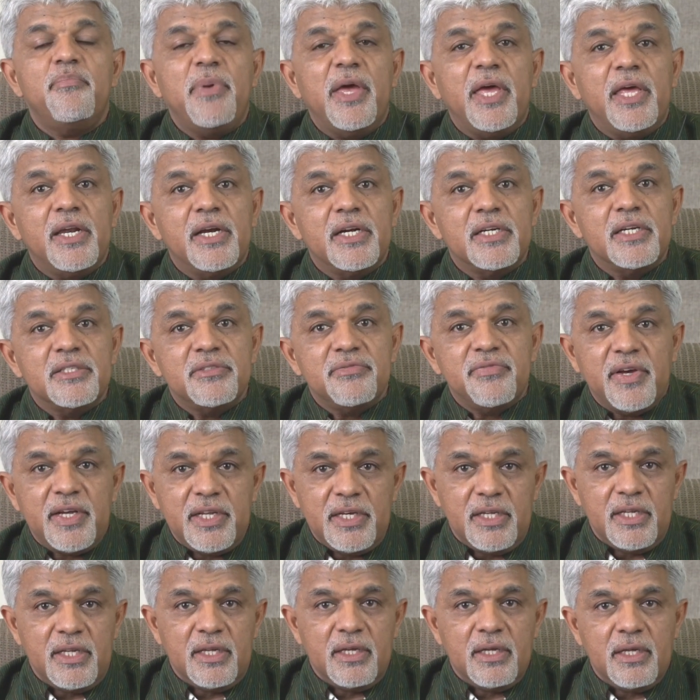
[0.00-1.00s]
parents
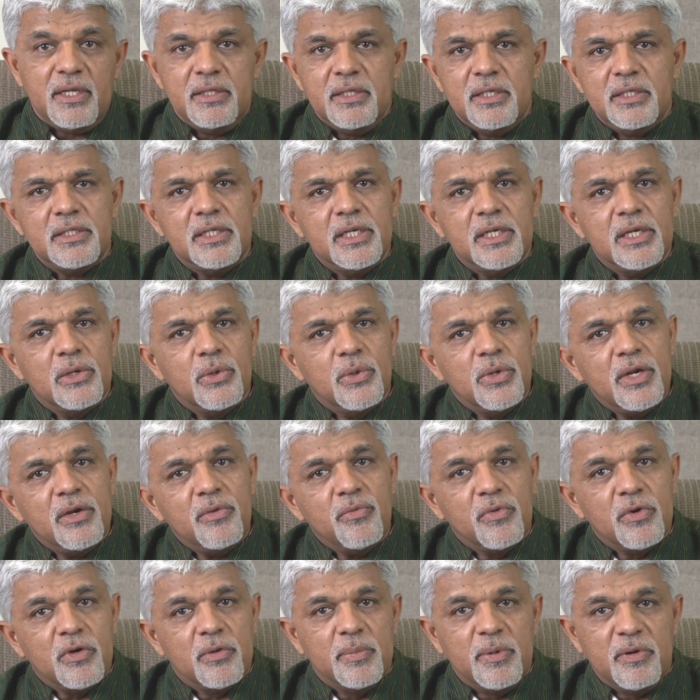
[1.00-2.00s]
fighting, and this included
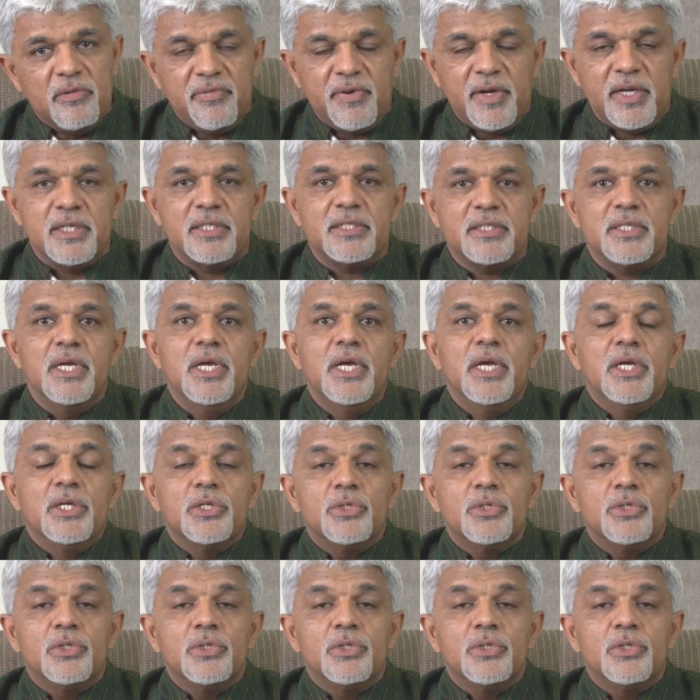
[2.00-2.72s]
verbal fights.